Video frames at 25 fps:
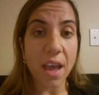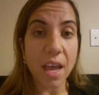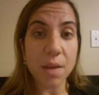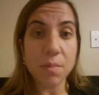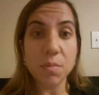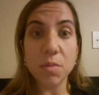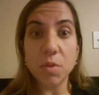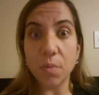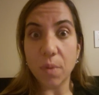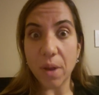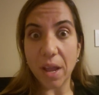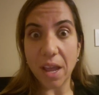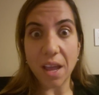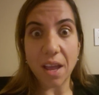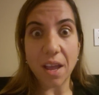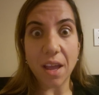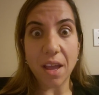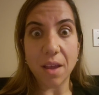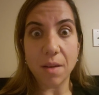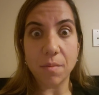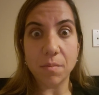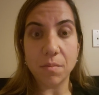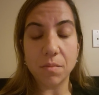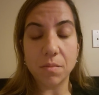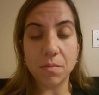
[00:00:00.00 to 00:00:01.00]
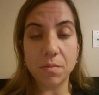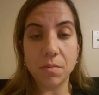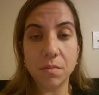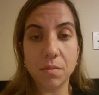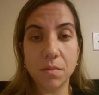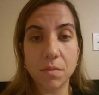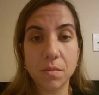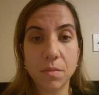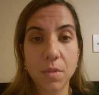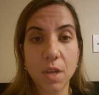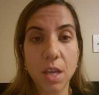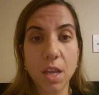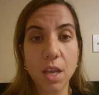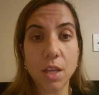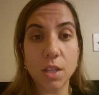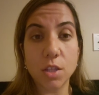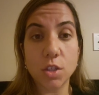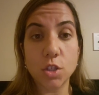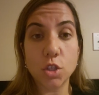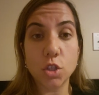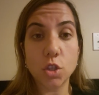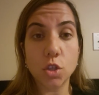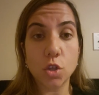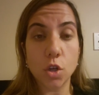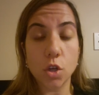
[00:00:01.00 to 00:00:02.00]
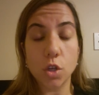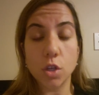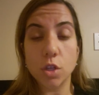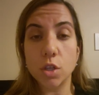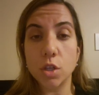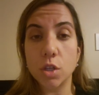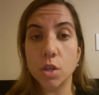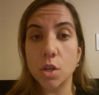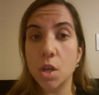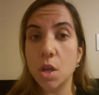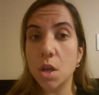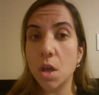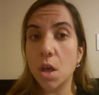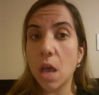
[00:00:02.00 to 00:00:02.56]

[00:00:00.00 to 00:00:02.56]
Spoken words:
am the way I am in certain